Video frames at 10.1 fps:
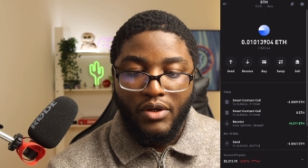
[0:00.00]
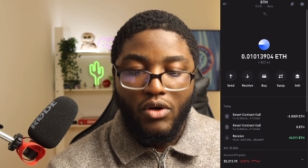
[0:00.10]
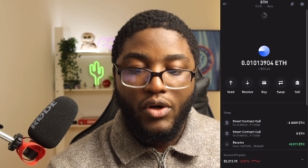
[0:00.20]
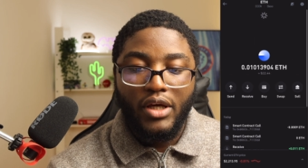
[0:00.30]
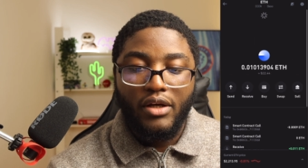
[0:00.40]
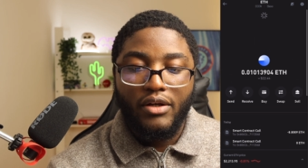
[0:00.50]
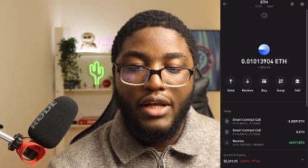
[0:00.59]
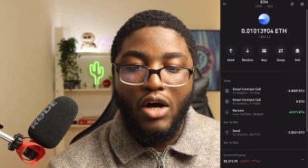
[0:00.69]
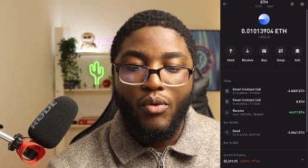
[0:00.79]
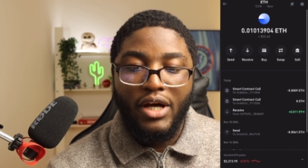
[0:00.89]
Okay,
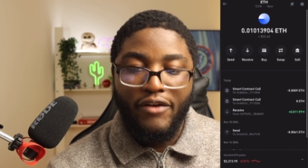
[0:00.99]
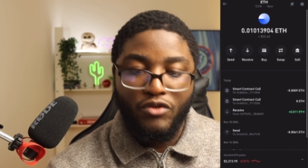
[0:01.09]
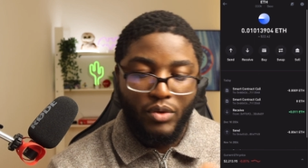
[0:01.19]
now we have